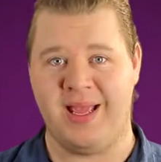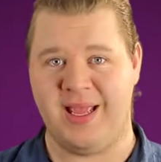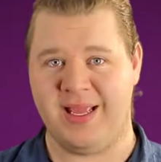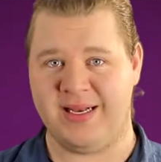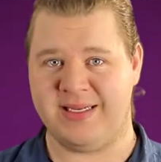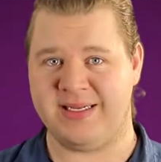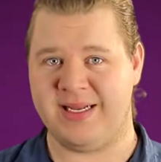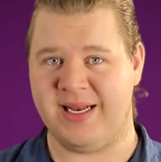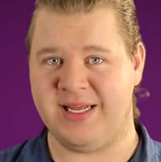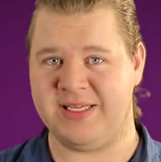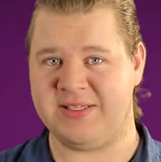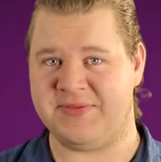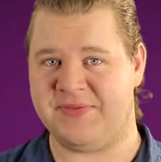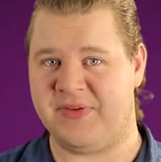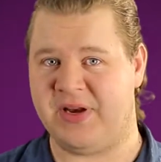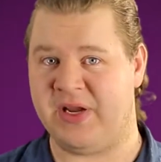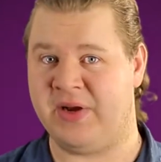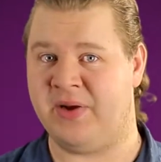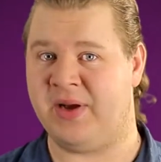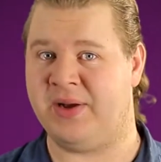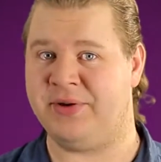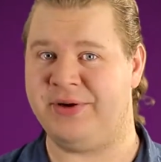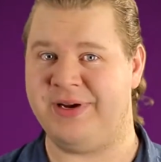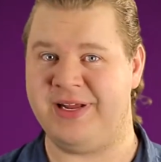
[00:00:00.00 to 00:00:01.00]
In today's
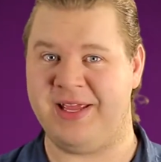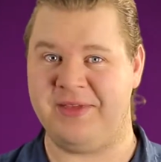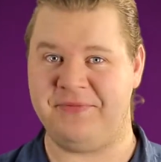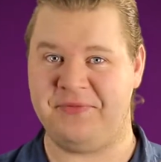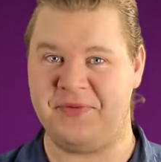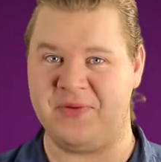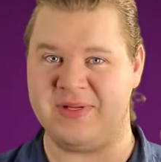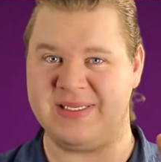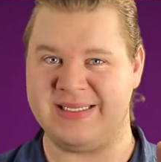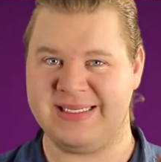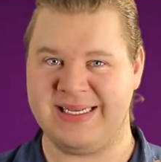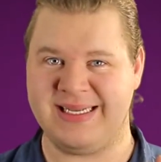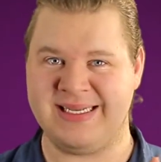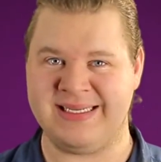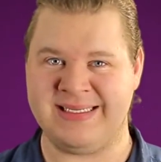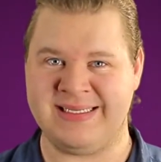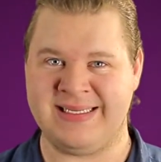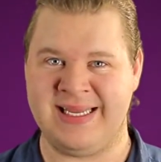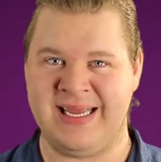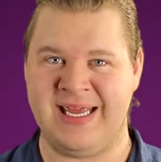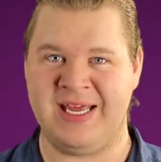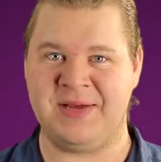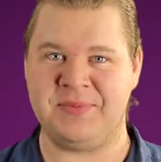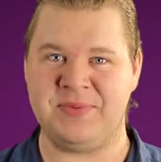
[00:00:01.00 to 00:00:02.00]
video, I'm going to give you 6
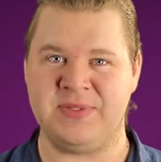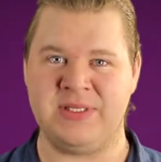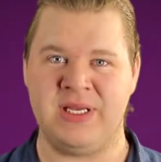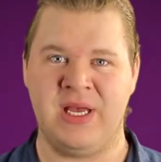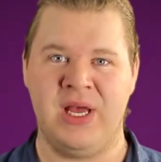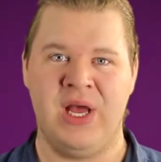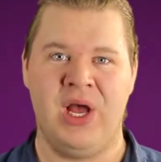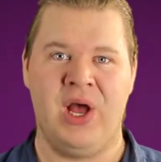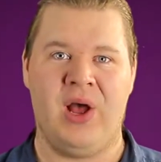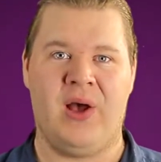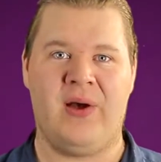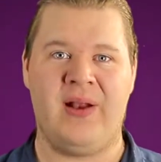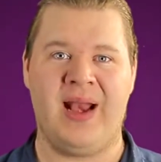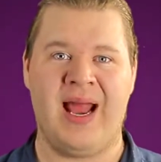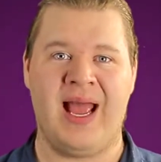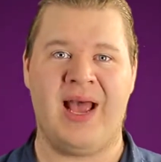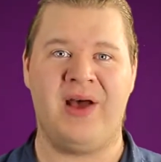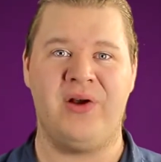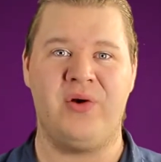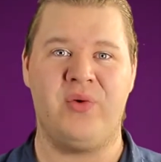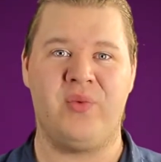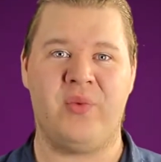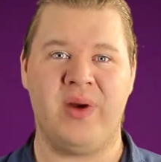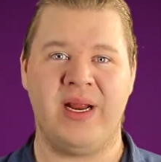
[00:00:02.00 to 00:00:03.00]
tips on
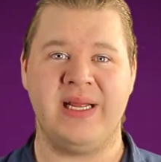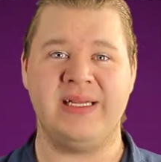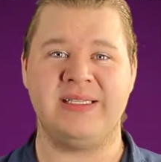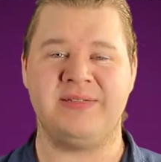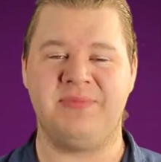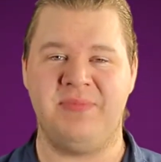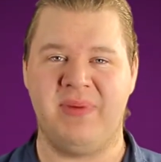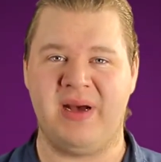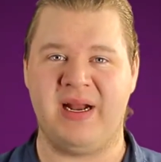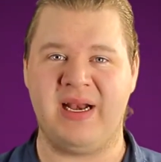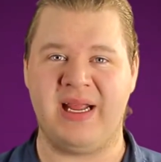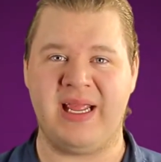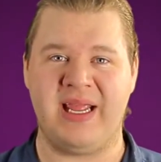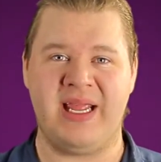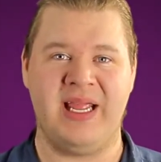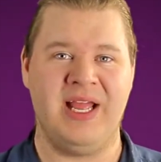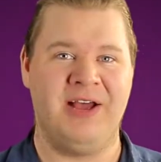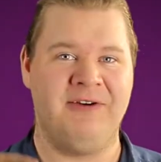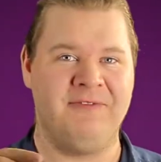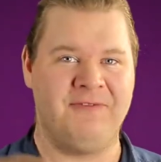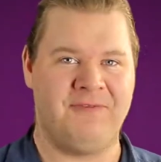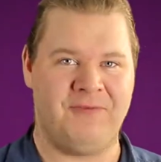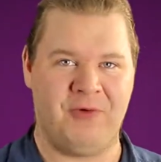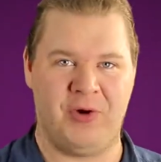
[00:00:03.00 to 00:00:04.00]
how to raise money
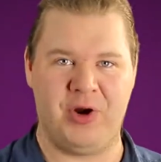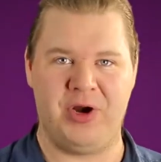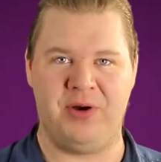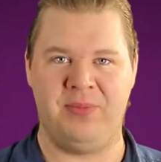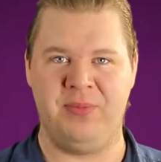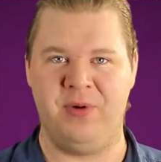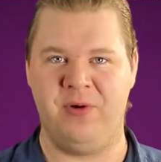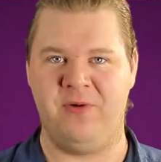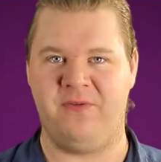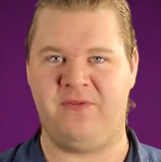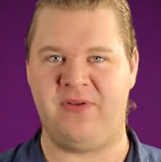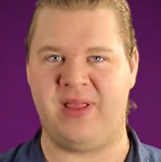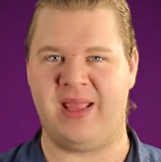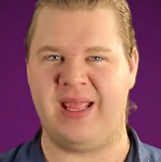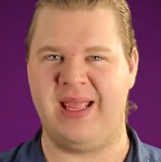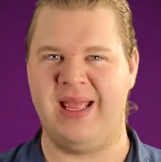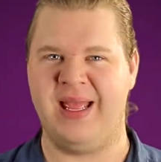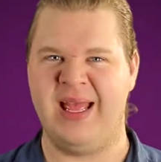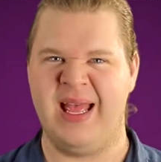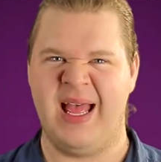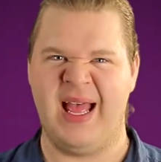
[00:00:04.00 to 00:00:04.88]
for your movie.